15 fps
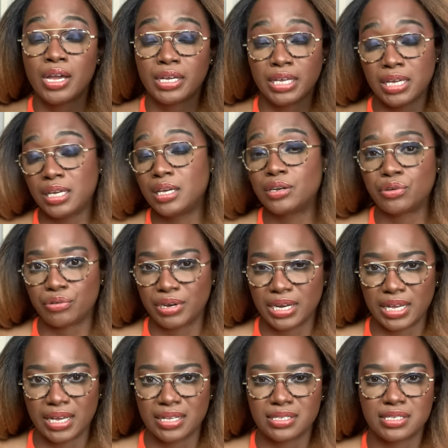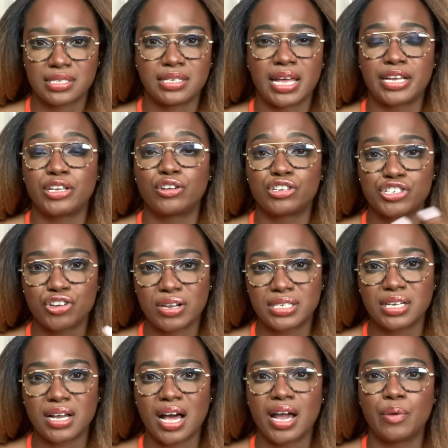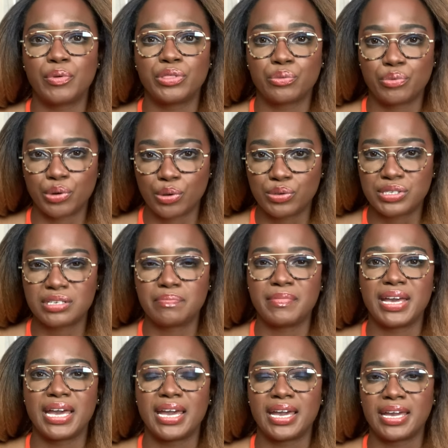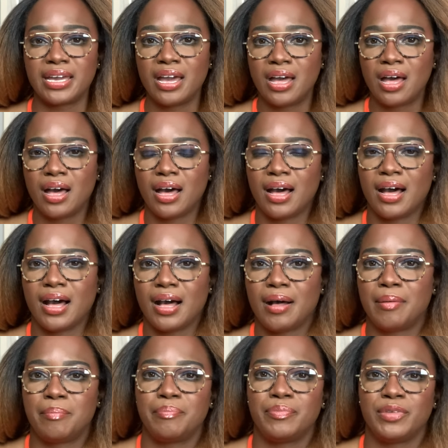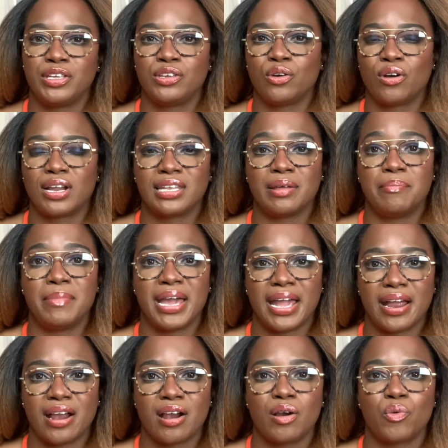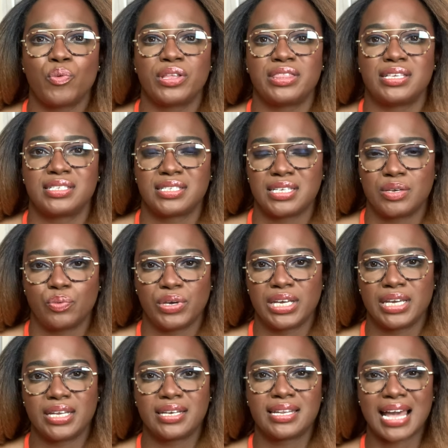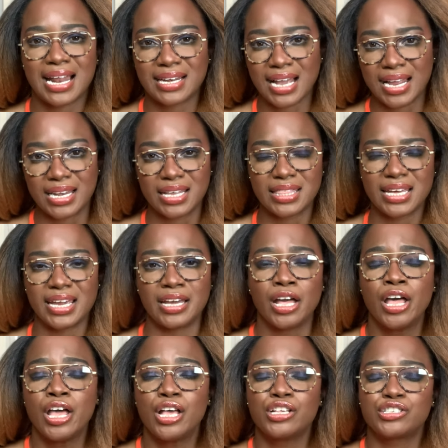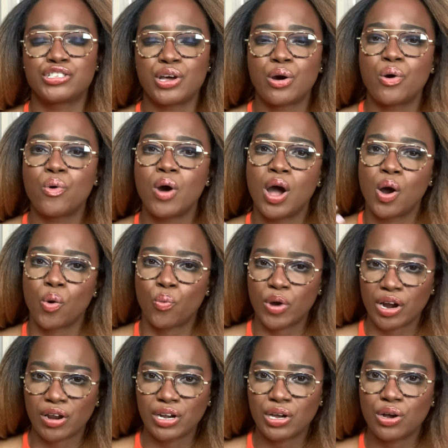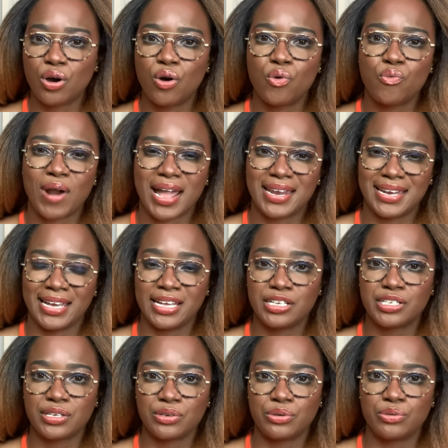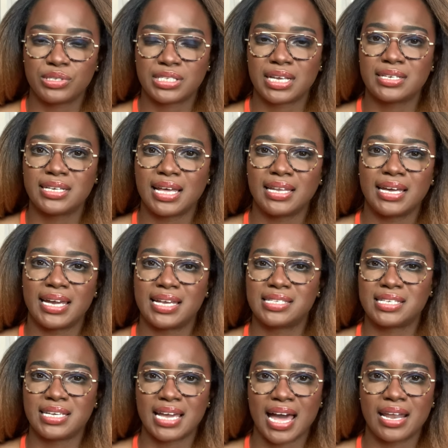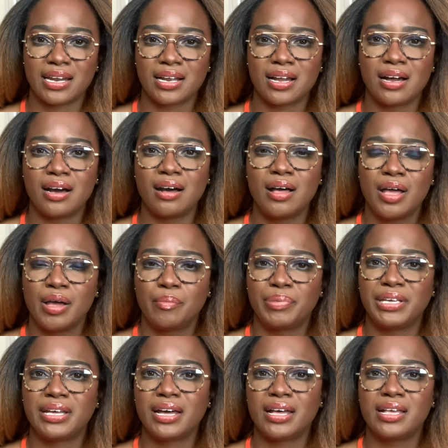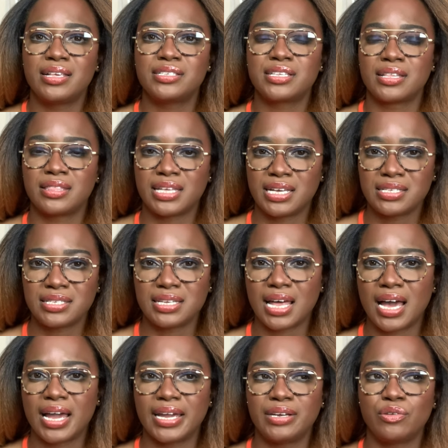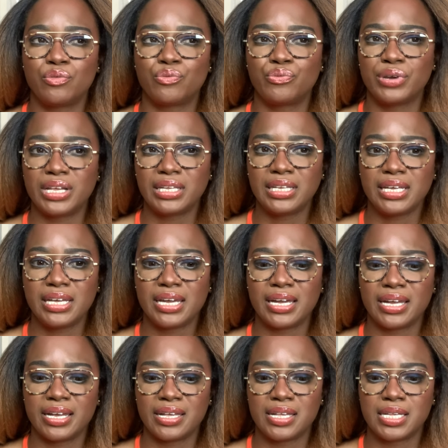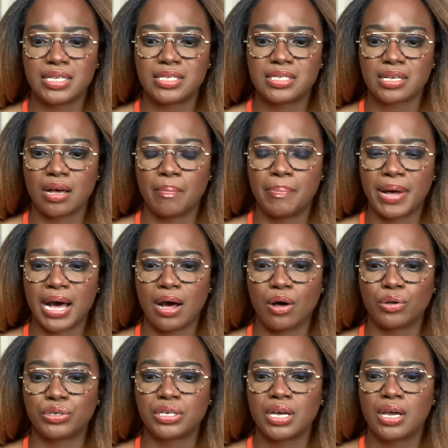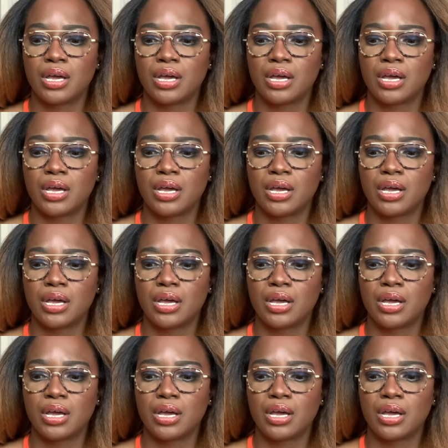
key ingredients, like your Chantecaille with the Rose de May, um, your La Mer with the seaweed, that kind of thing. So we're going to go right into Centella Asiatica because this line really is about